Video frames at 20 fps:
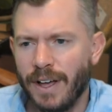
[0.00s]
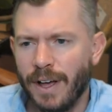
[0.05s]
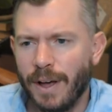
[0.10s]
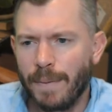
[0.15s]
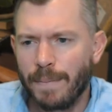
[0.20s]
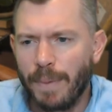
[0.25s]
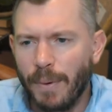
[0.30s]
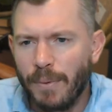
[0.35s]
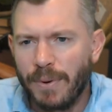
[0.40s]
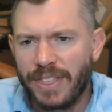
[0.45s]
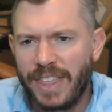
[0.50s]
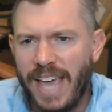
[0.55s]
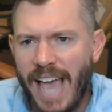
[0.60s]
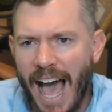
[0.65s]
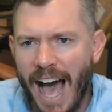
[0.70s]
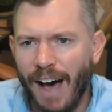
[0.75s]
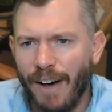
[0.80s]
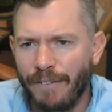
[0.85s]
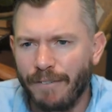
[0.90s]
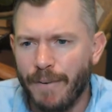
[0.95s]
But with the
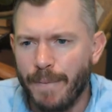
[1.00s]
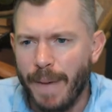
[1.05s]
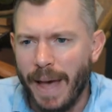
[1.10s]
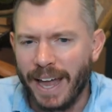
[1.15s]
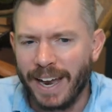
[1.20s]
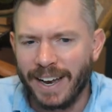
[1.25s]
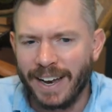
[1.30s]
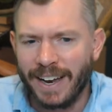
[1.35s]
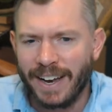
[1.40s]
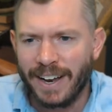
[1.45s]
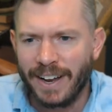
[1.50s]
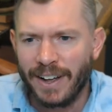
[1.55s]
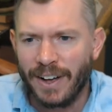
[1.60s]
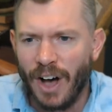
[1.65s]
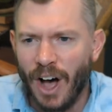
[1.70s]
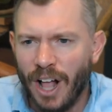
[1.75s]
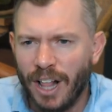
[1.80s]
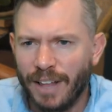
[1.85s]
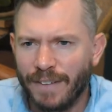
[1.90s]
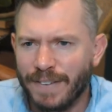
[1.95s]
alphabet,
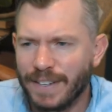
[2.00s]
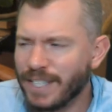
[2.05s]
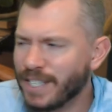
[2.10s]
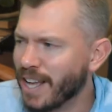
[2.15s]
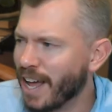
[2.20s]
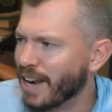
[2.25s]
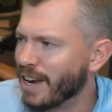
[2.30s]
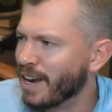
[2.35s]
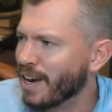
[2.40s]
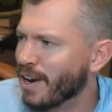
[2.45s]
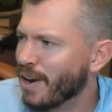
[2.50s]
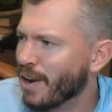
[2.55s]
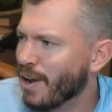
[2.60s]
all of a sudden,